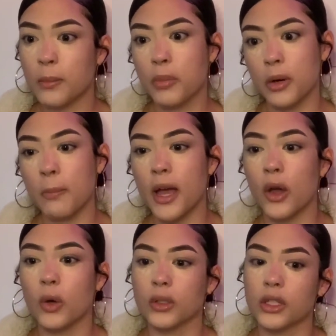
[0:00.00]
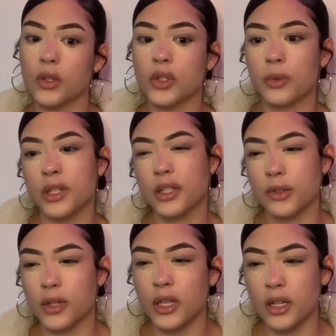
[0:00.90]
put my own little twist to
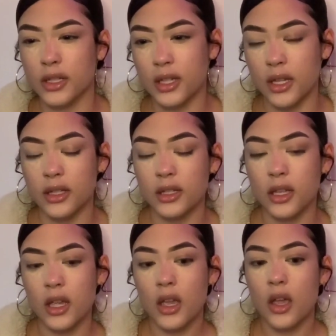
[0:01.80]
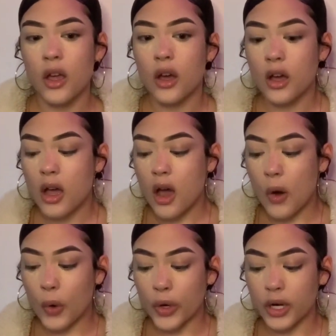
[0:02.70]
it in a sense.
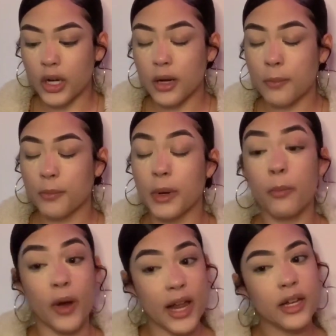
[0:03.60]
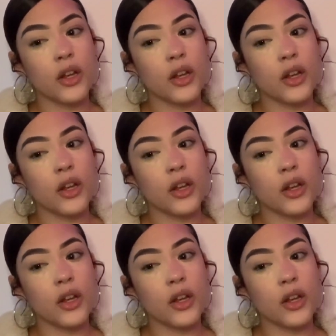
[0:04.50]
But Brandon